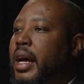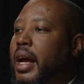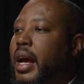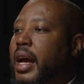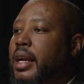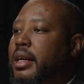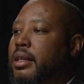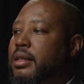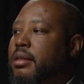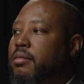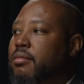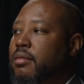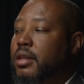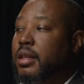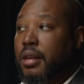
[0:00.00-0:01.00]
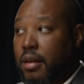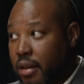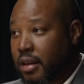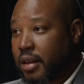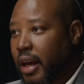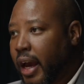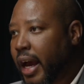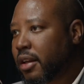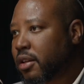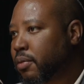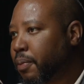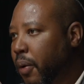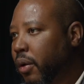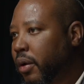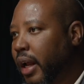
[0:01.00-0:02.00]
and he has
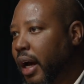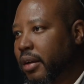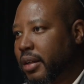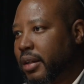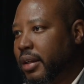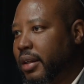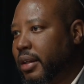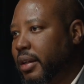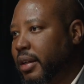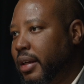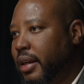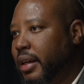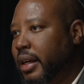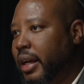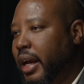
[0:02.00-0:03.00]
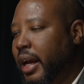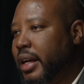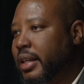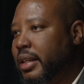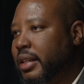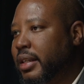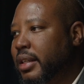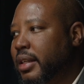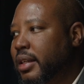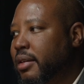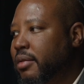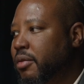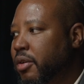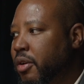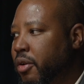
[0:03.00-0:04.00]
pulled out. And
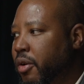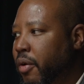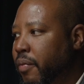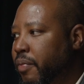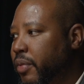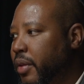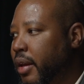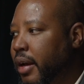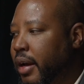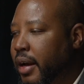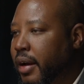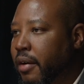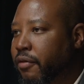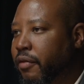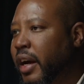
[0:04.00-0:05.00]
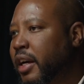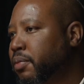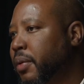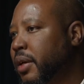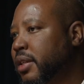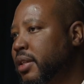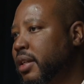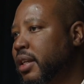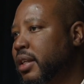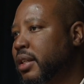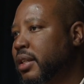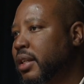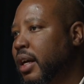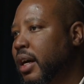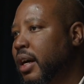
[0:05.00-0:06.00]
Vice
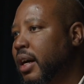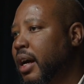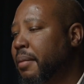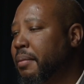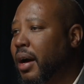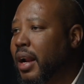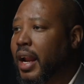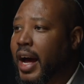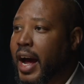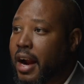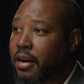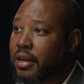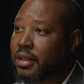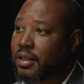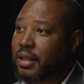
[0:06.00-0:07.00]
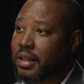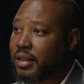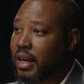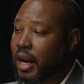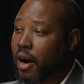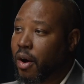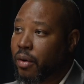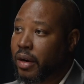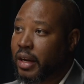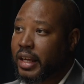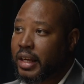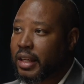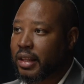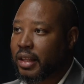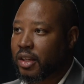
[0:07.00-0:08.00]
President Kamala Harris is now
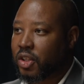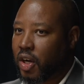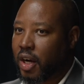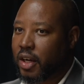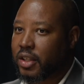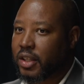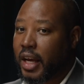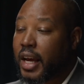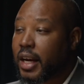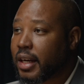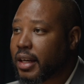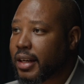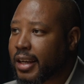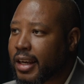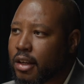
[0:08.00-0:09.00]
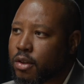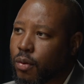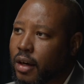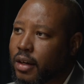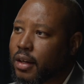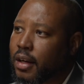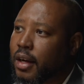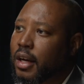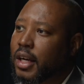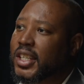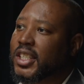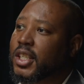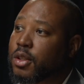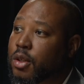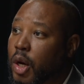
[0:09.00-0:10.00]
leading the charge. And guess what?
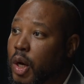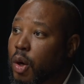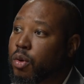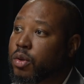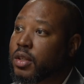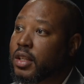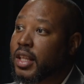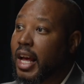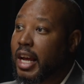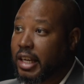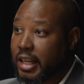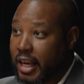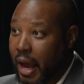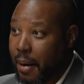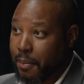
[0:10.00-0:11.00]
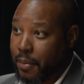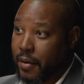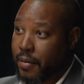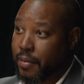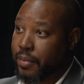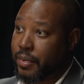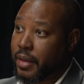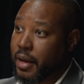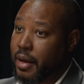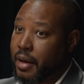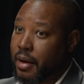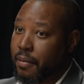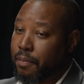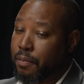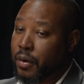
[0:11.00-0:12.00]
She's closed that gap,
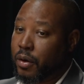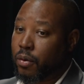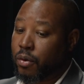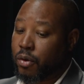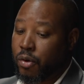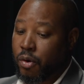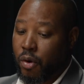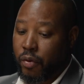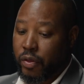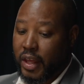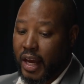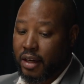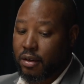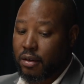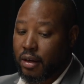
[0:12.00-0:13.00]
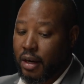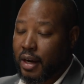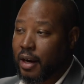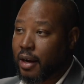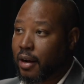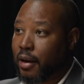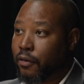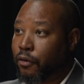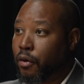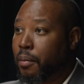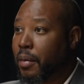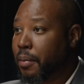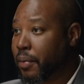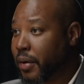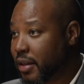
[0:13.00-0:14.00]
that
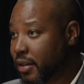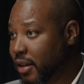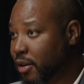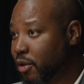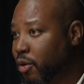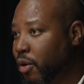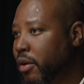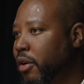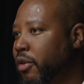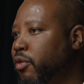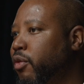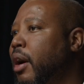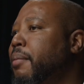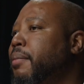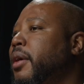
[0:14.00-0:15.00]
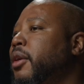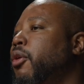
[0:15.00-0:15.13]
former President Donald Trump had